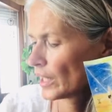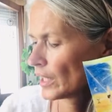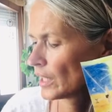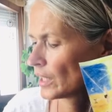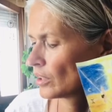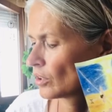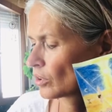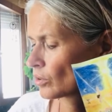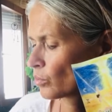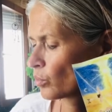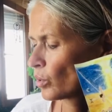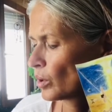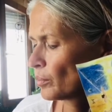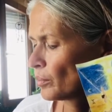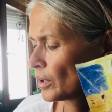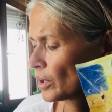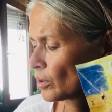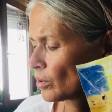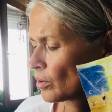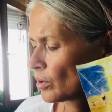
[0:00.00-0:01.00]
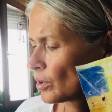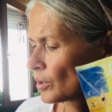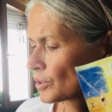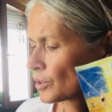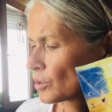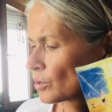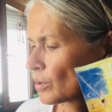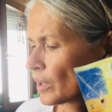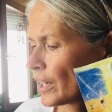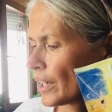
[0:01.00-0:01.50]
cannot women
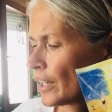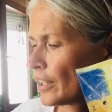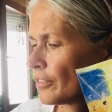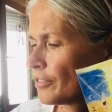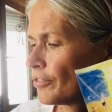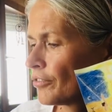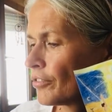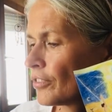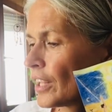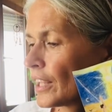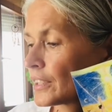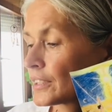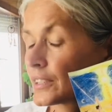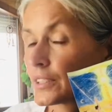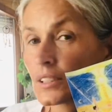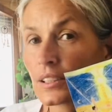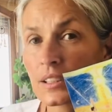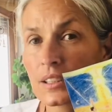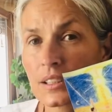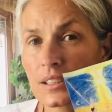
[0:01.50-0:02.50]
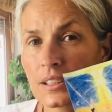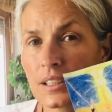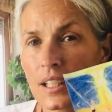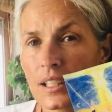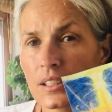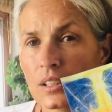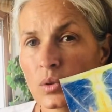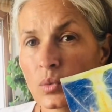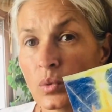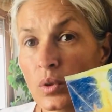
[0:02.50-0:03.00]
also have that
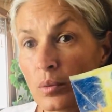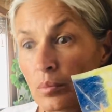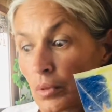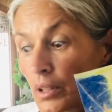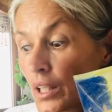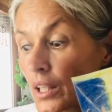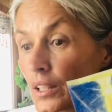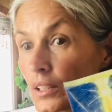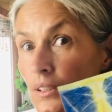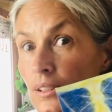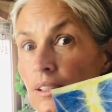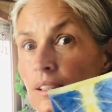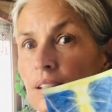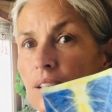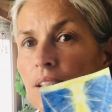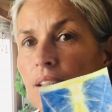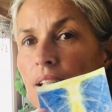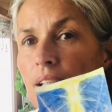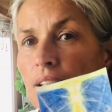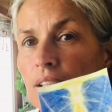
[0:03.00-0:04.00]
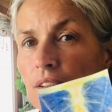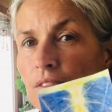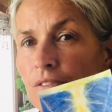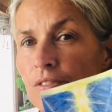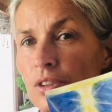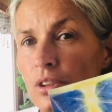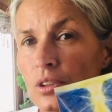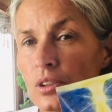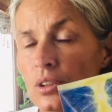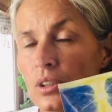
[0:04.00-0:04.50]
success? Women are
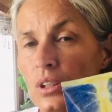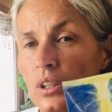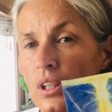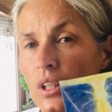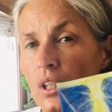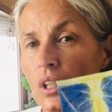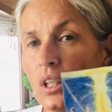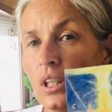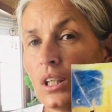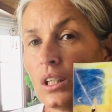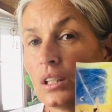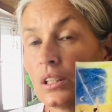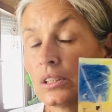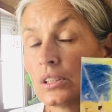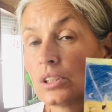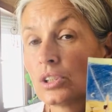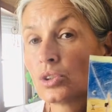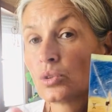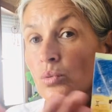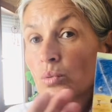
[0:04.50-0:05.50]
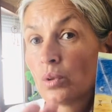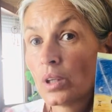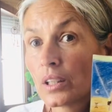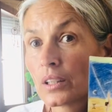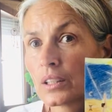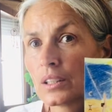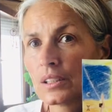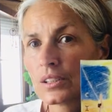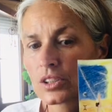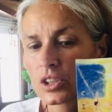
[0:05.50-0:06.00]
successful. This is
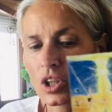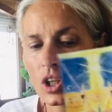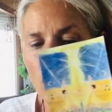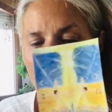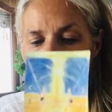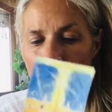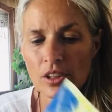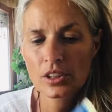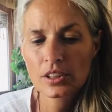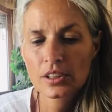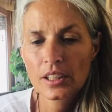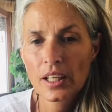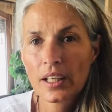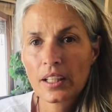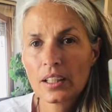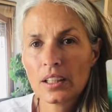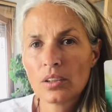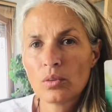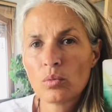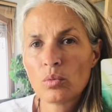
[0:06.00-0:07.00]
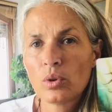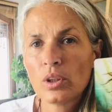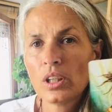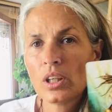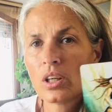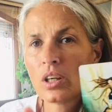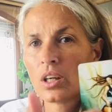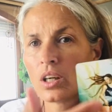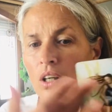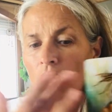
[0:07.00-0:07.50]
what this card is saying. We
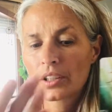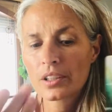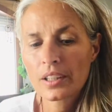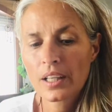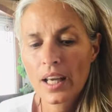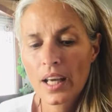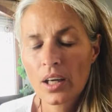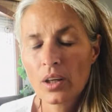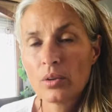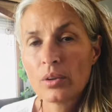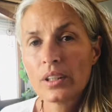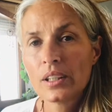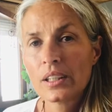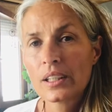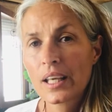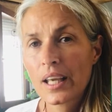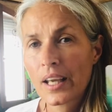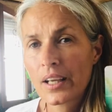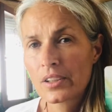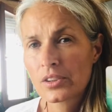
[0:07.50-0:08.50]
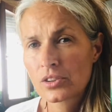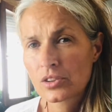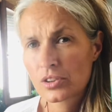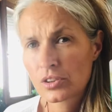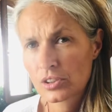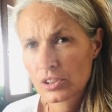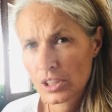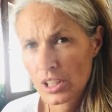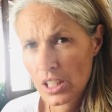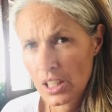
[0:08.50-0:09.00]
are now in Cancer
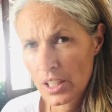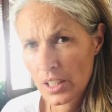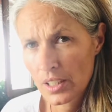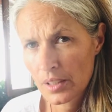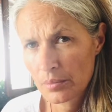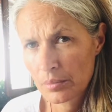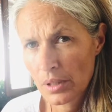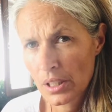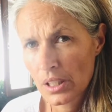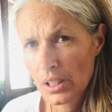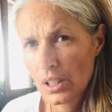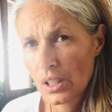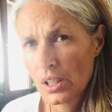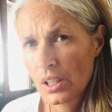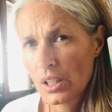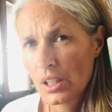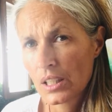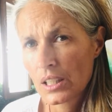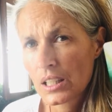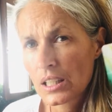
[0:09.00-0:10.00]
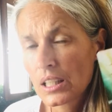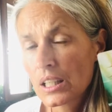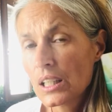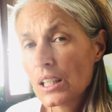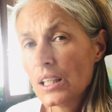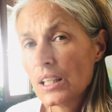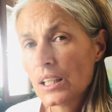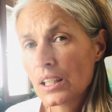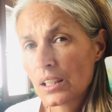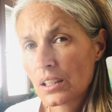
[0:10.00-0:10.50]
time,
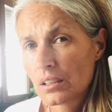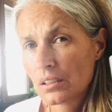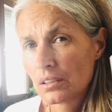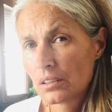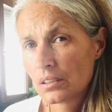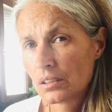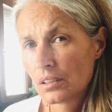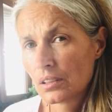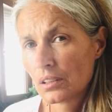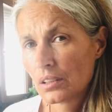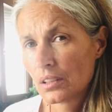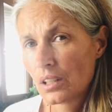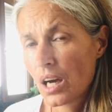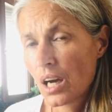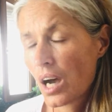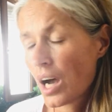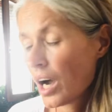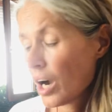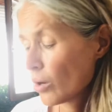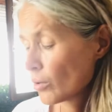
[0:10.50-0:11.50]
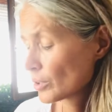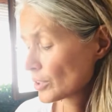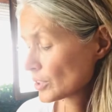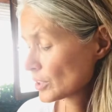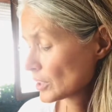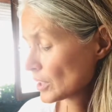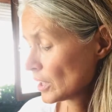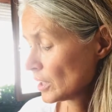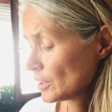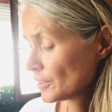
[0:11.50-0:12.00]
healing
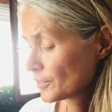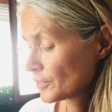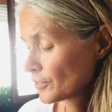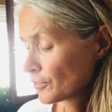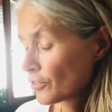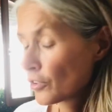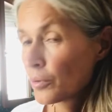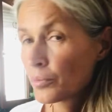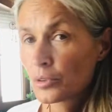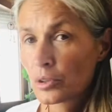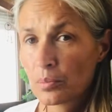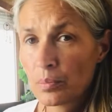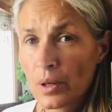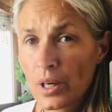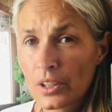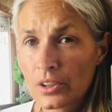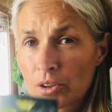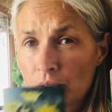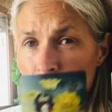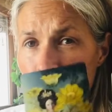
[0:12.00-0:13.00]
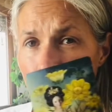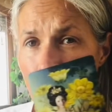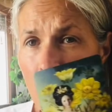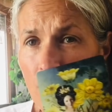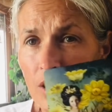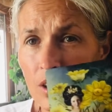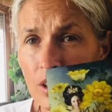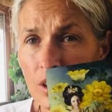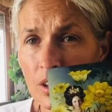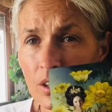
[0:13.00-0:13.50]
ourselves from the
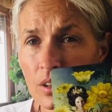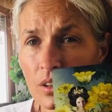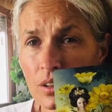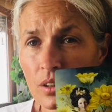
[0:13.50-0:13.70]
patriarch,